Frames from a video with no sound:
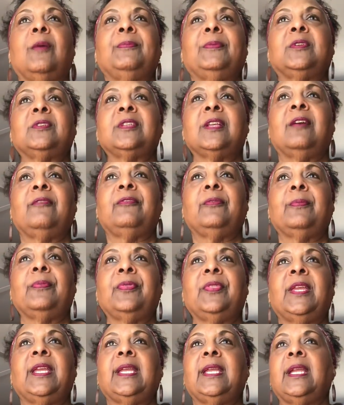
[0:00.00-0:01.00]
yourself from
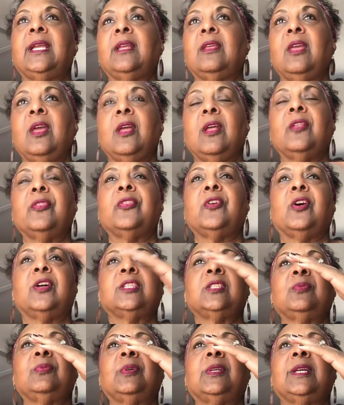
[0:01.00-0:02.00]
thinking.
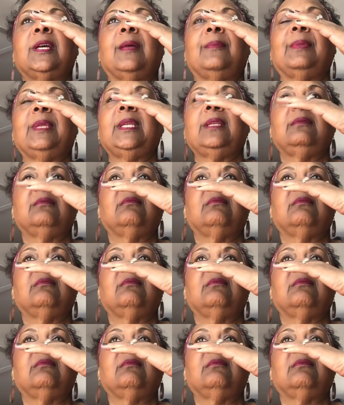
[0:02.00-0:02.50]
Thoughts will come in,